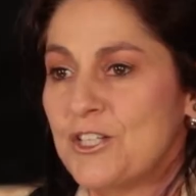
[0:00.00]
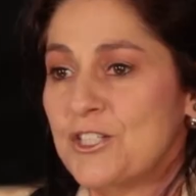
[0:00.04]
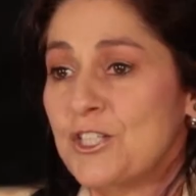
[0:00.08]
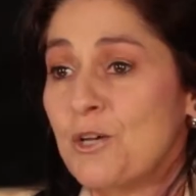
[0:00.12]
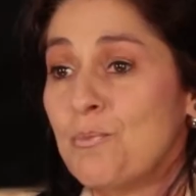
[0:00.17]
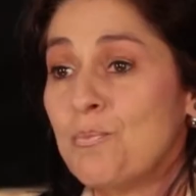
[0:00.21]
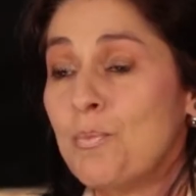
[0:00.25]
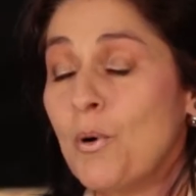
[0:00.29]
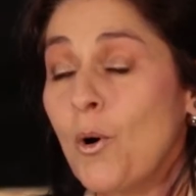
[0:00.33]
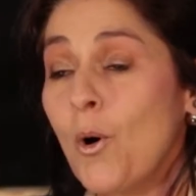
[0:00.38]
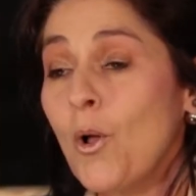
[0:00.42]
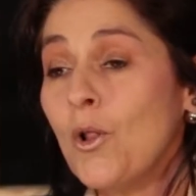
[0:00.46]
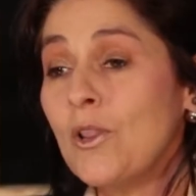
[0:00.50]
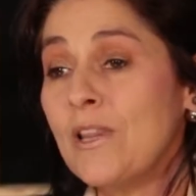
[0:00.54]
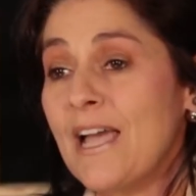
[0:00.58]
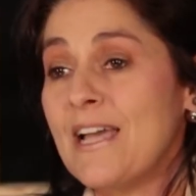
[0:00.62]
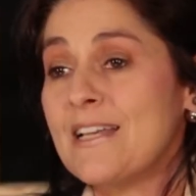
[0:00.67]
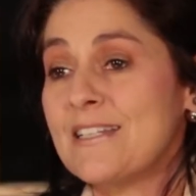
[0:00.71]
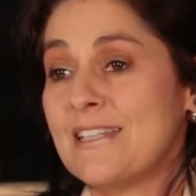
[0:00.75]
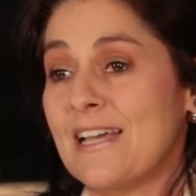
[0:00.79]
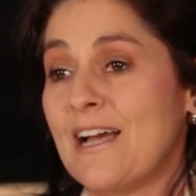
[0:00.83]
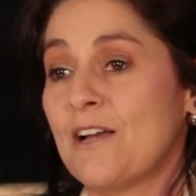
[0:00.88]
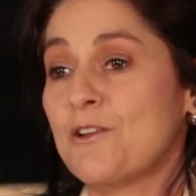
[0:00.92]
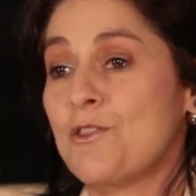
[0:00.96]
So Paul
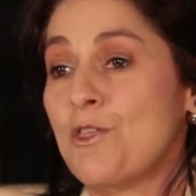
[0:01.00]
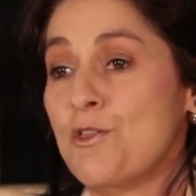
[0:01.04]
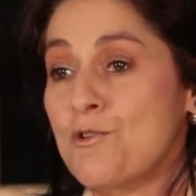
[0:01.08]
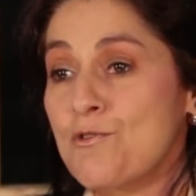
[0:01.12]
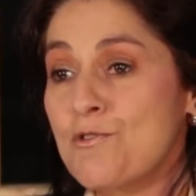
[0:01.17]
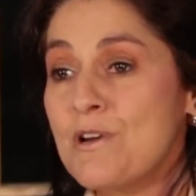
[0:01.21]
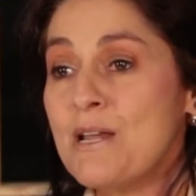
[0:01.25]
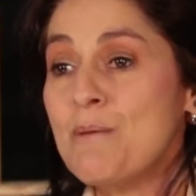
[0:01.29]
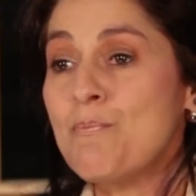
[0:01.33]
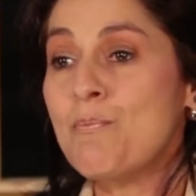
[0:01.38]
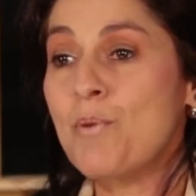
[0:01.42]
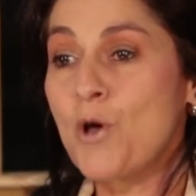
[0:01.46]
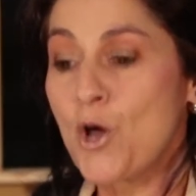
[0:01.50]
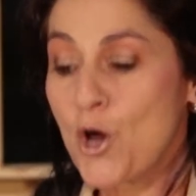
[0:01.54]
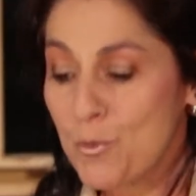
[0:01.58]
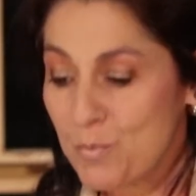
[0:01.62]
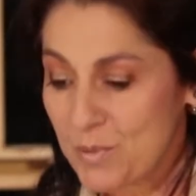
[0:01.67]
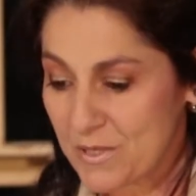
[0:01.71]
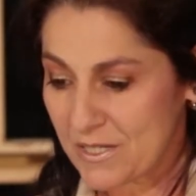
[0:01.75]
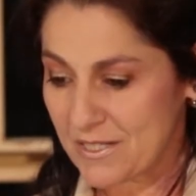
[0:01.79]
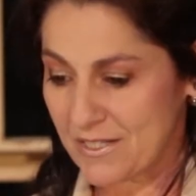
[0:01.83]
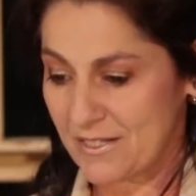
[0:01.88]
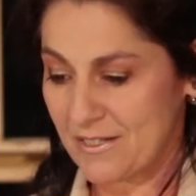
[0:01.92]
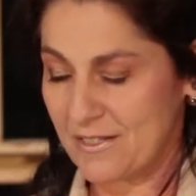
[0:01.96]
lays out three
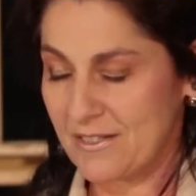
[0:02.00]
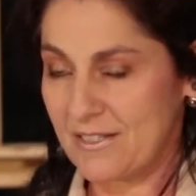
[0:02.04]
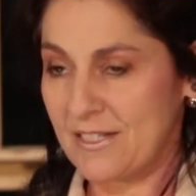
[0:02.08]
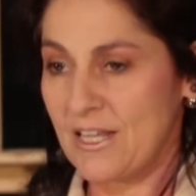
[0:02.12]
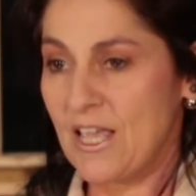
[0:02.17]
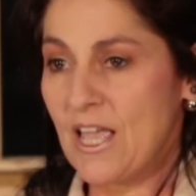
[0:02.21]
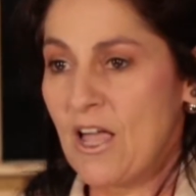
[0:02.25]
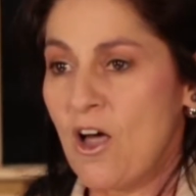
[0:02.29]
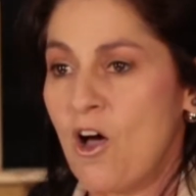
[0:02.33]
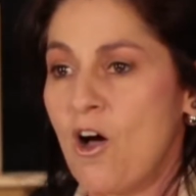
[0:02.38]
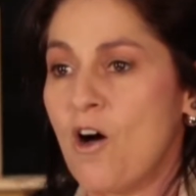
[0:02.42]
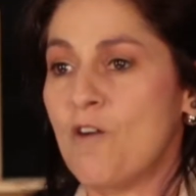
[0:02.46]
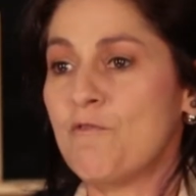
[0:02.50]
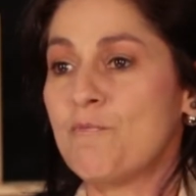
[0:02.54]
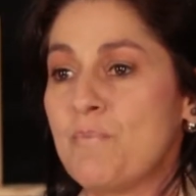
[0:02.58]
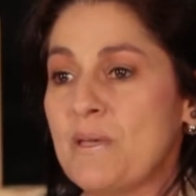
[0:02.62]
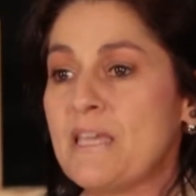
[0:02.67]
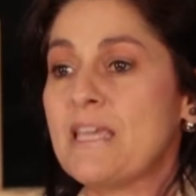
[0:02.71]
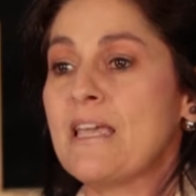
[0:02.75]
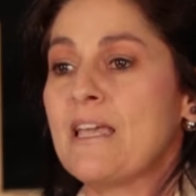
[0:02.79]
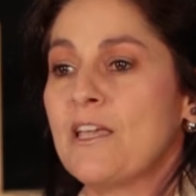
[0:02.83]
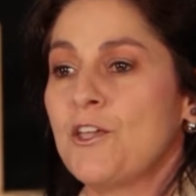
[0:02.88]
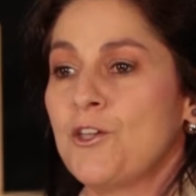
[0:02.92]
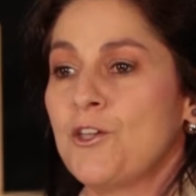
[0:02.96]
purposes of being